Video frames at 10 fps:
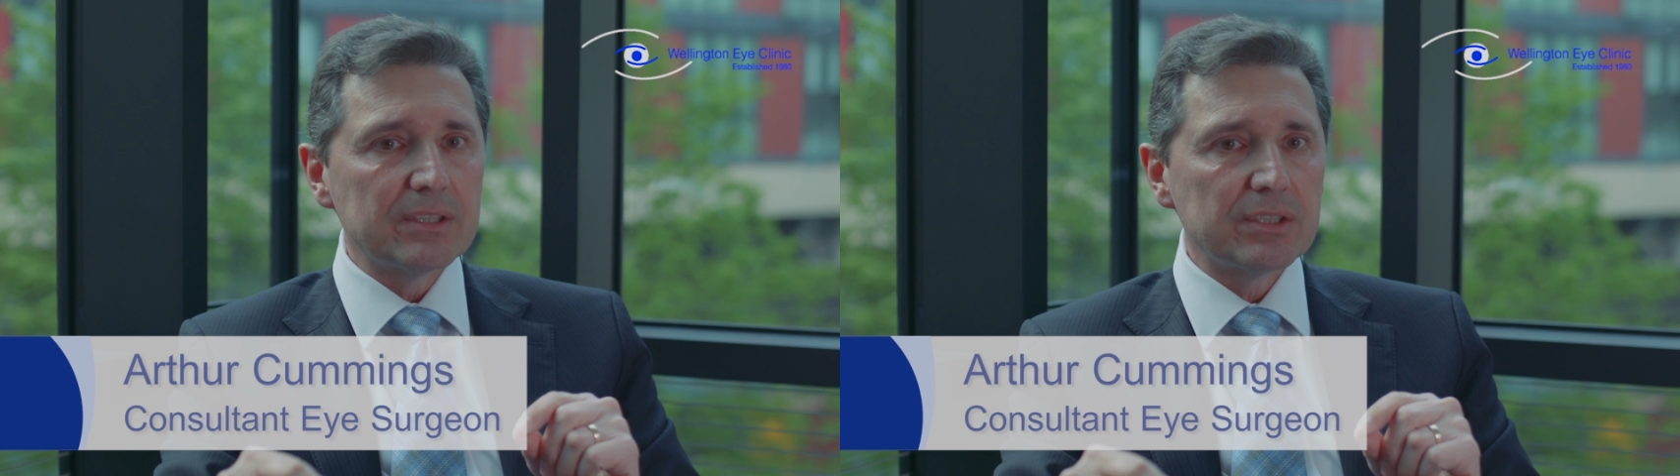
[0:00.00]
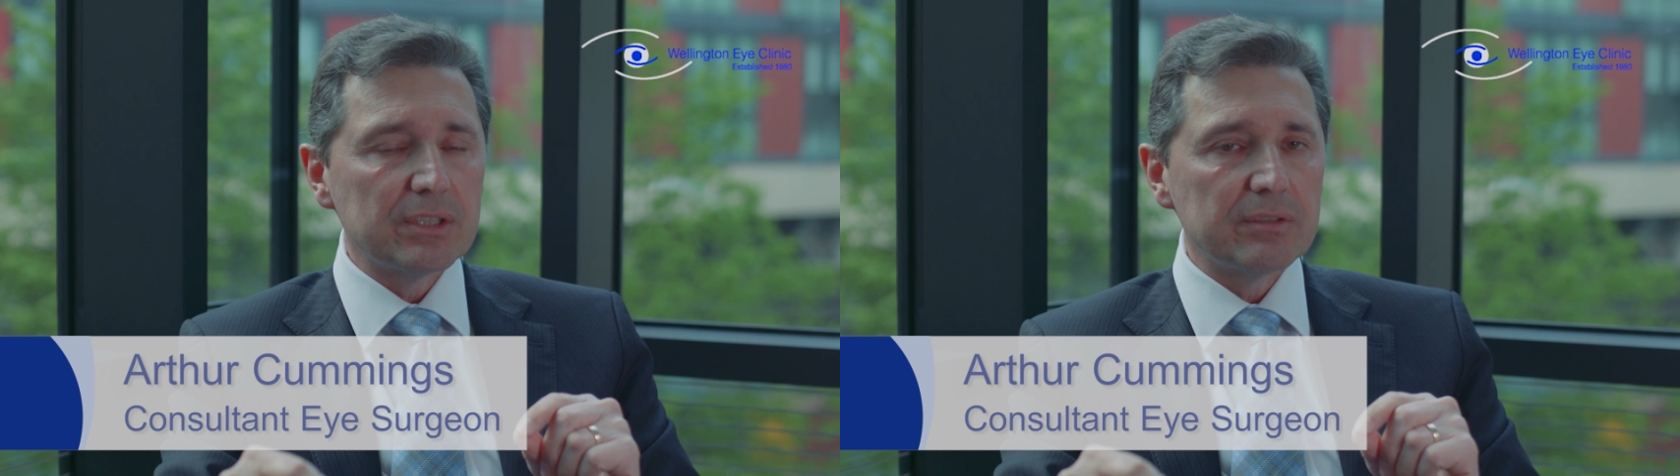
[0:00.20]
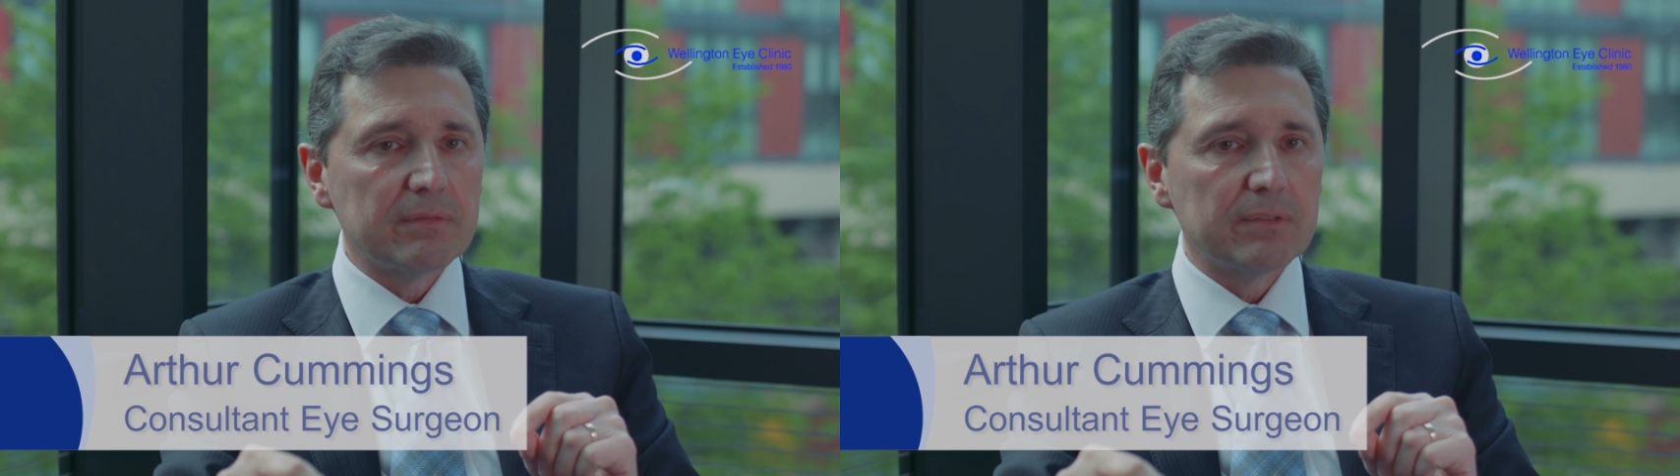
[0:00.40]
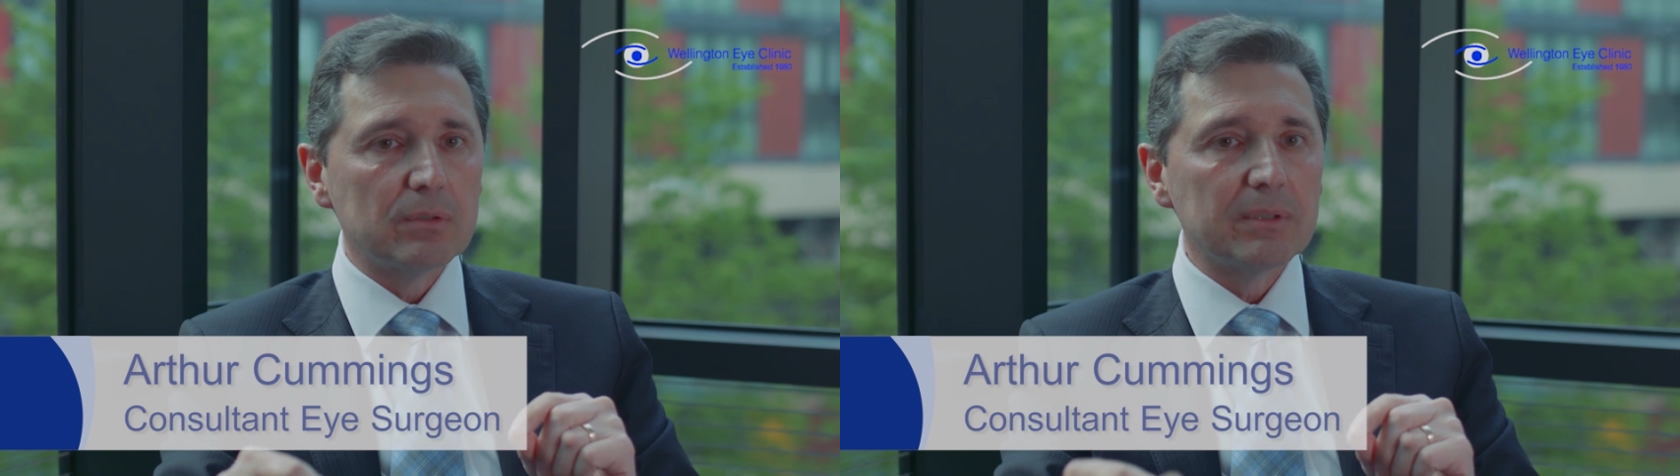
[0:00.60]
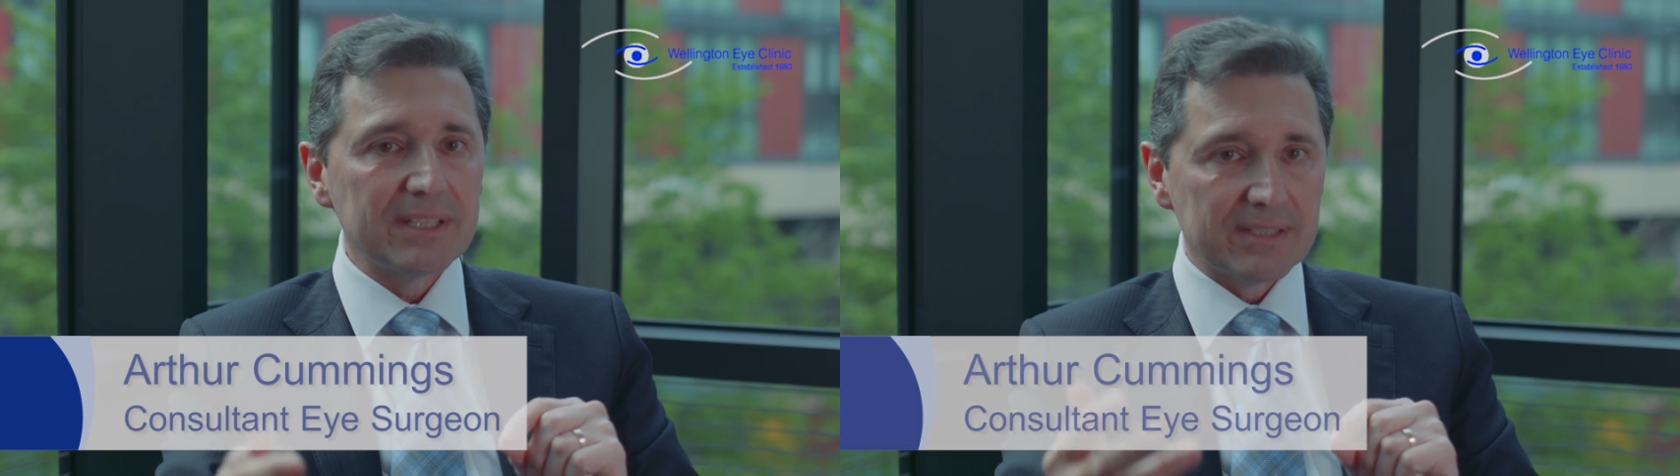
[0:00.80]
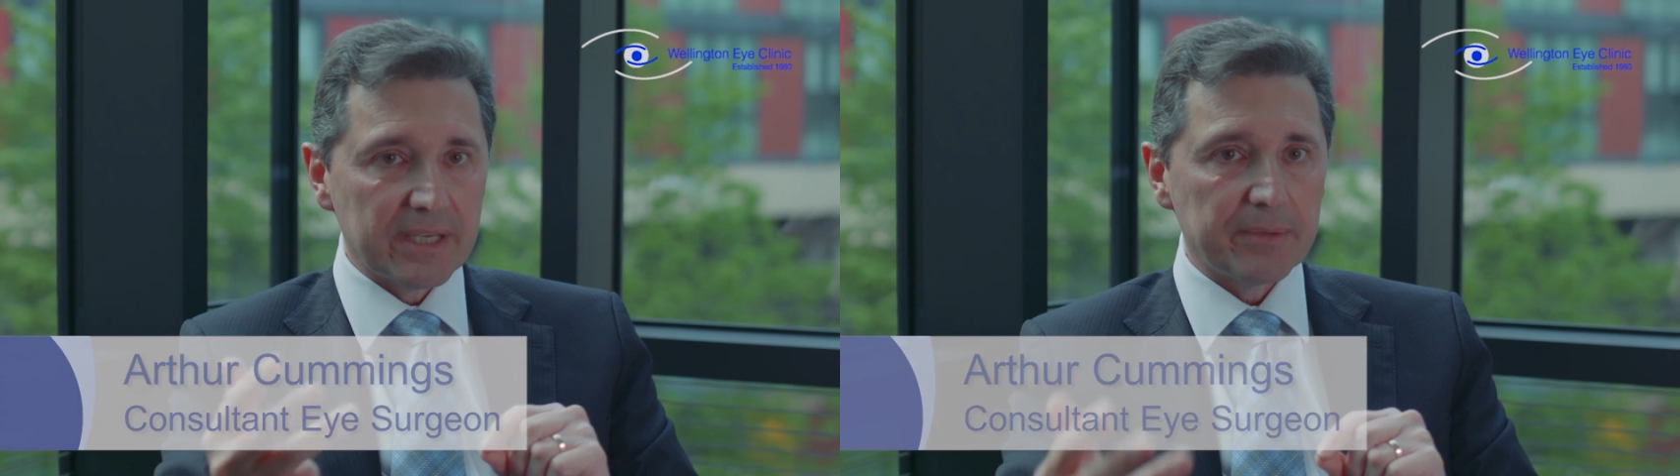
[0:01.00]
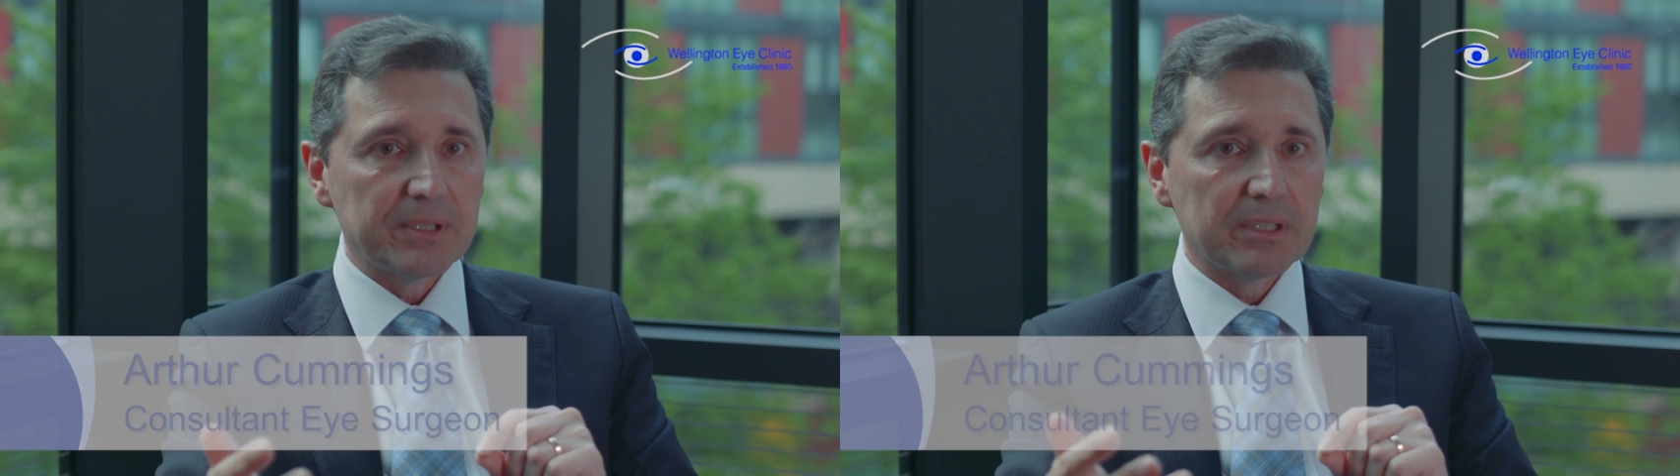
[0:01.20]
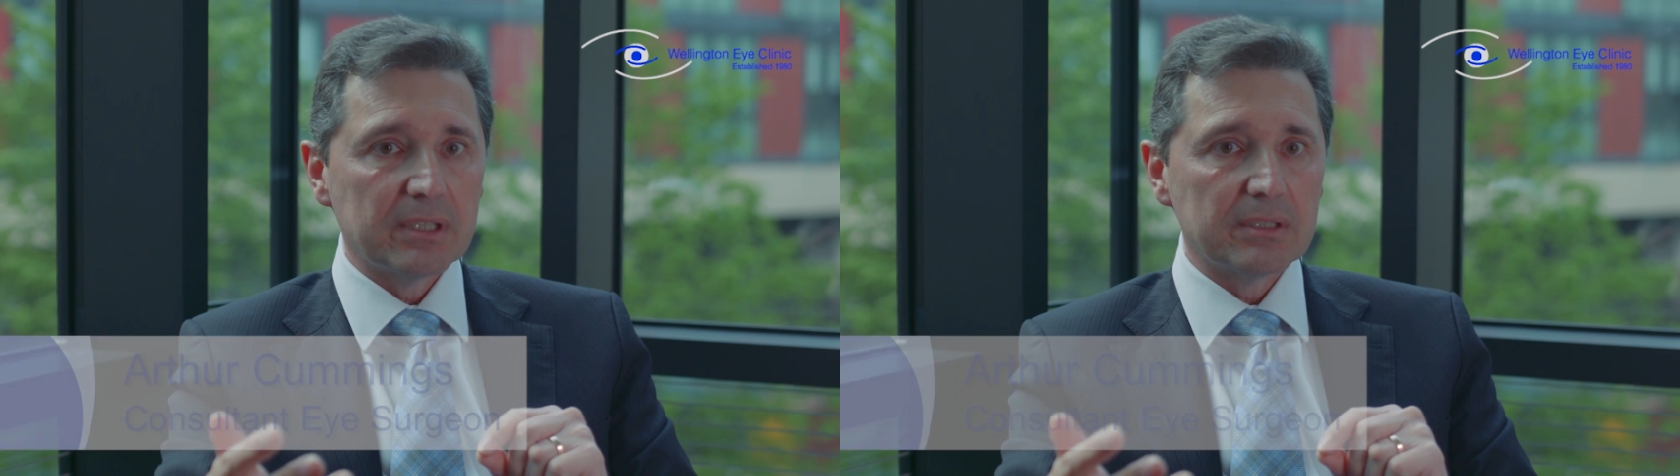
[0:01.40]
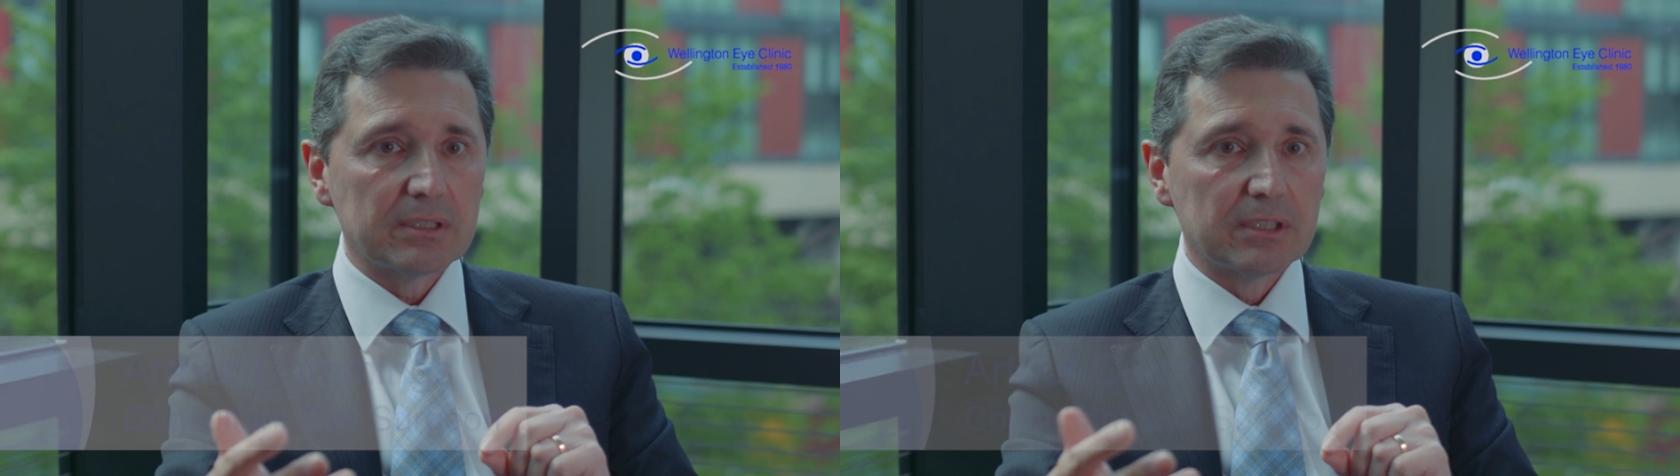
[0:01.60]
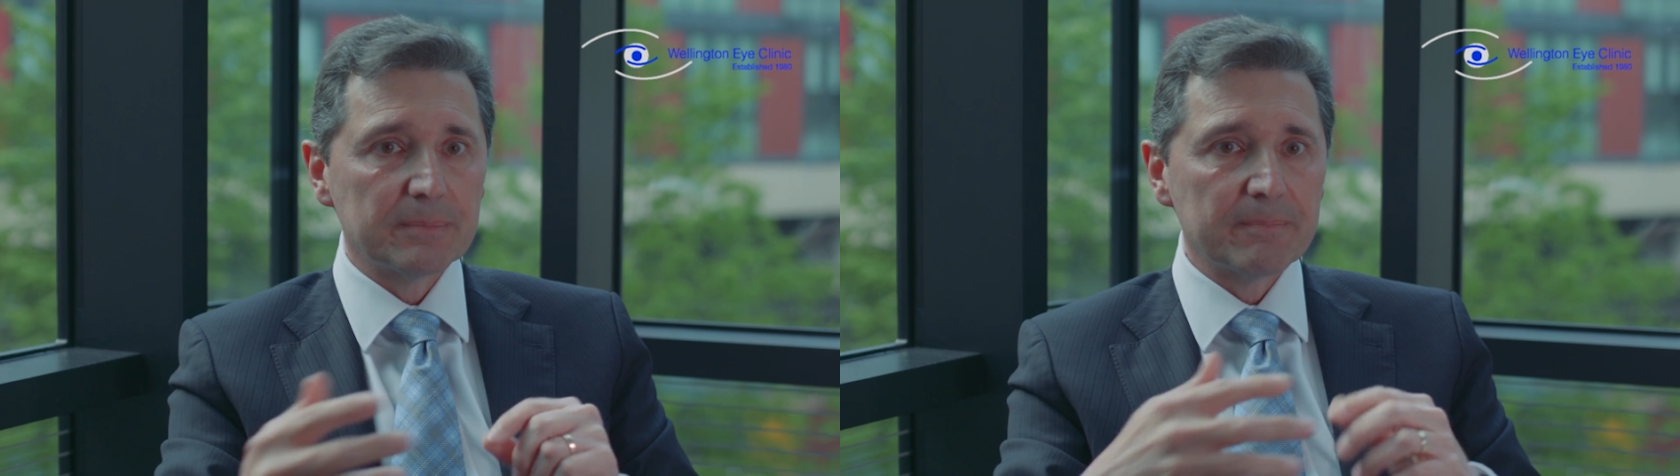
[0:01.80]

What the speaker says: surgery for, is keratoconus.